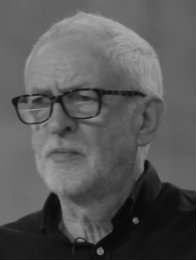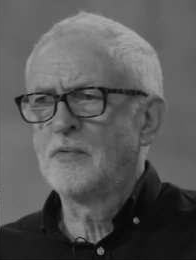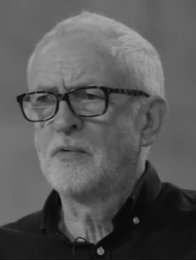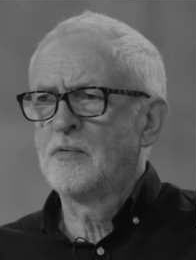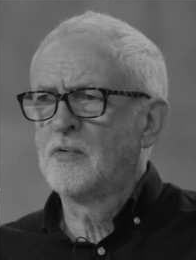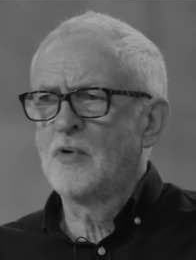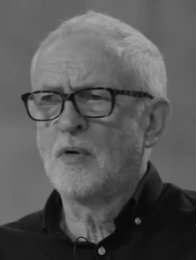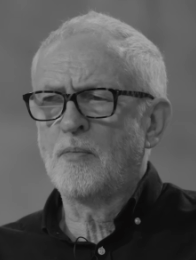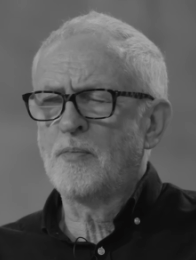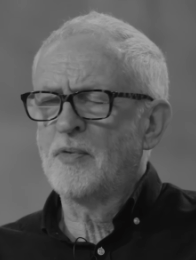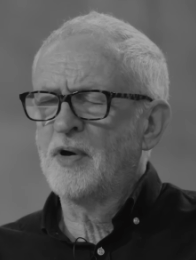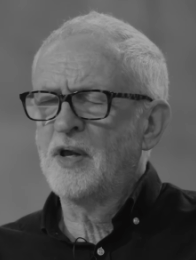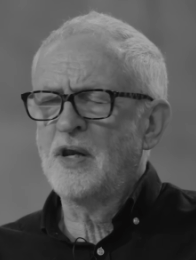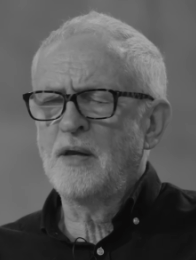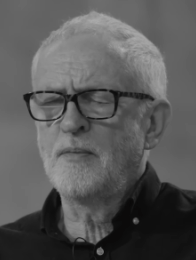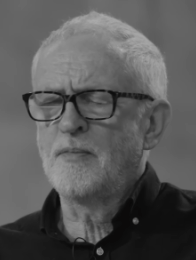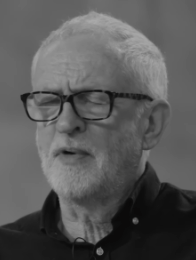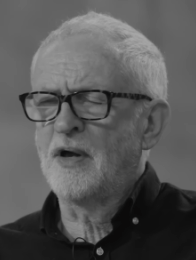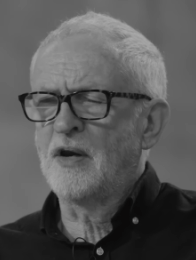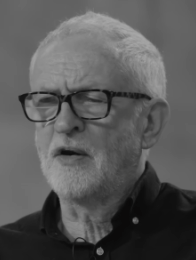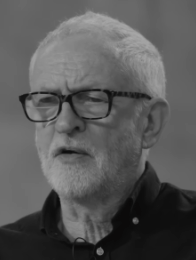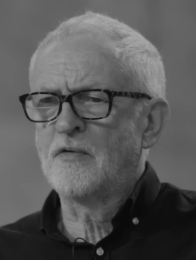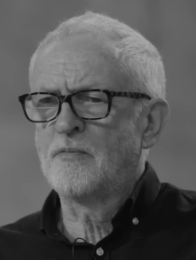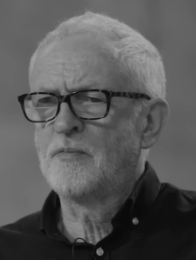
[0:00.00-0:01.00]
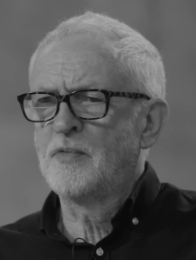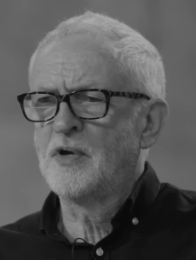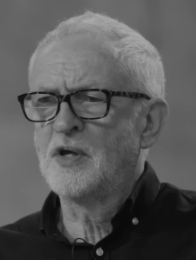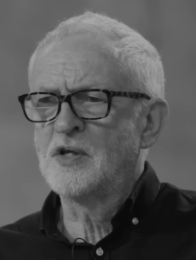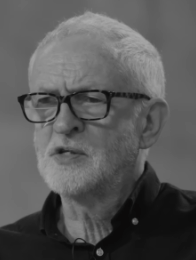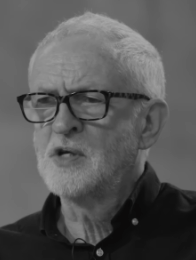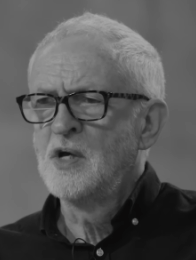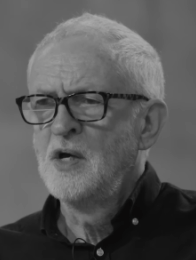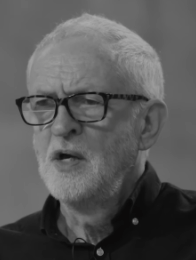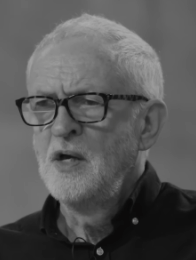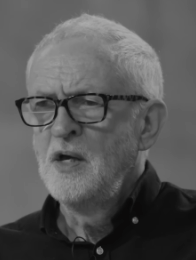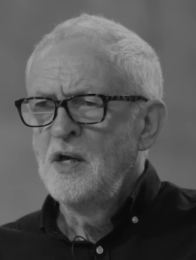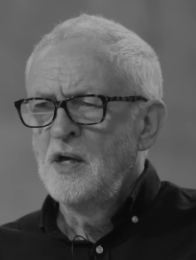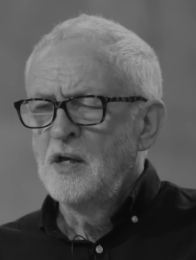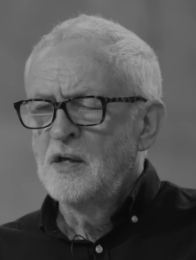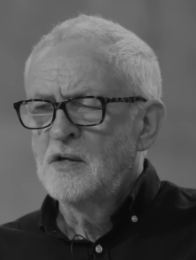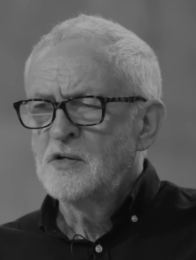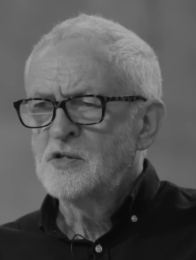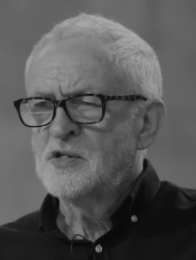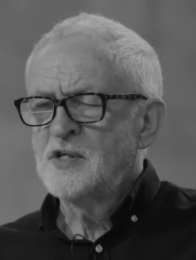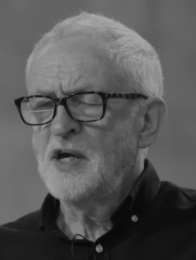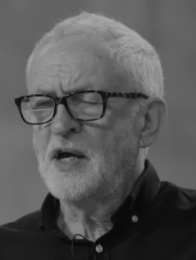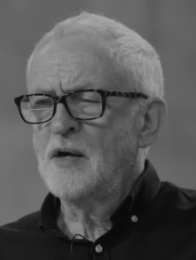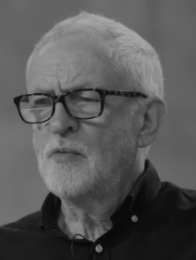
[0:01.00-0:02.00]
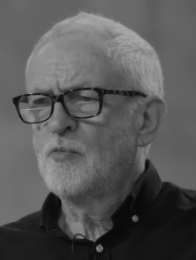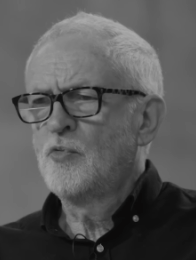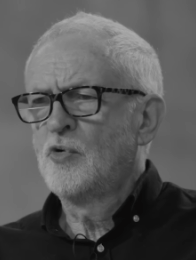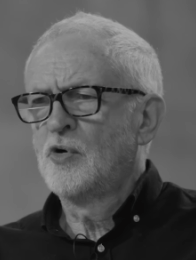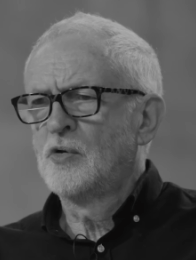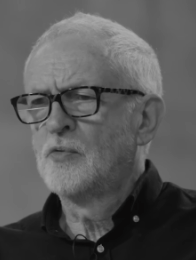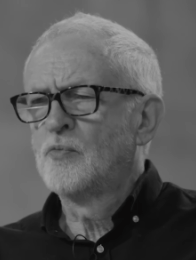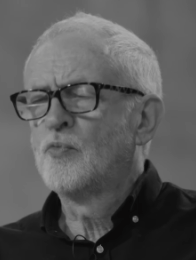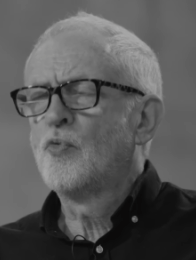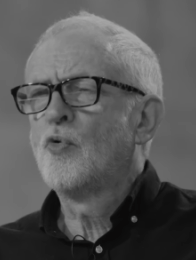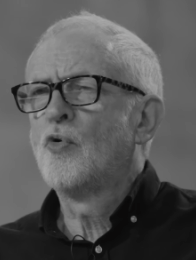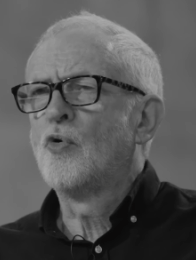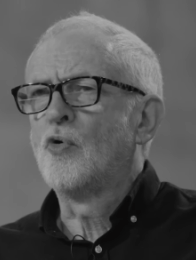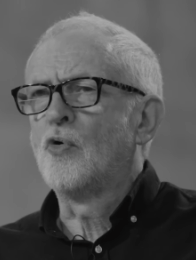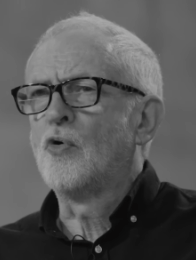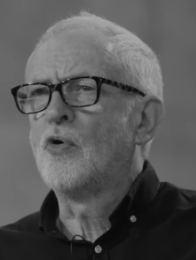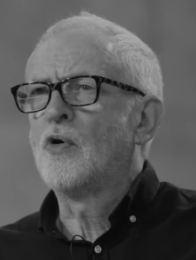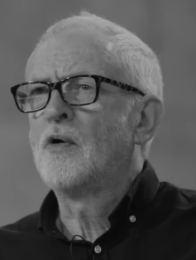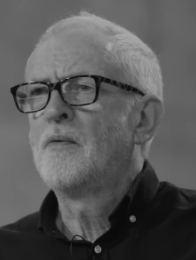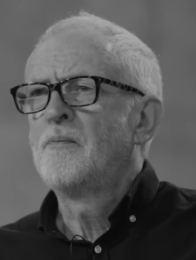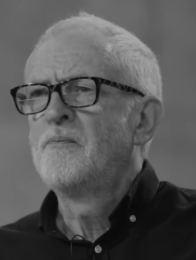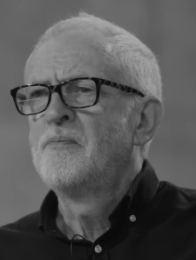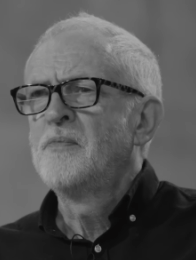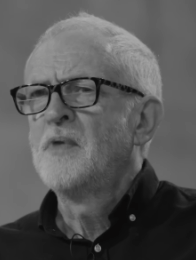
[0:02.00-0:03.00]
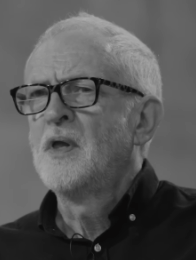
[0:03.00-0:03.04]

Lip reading: not by any manner of means. Second World War,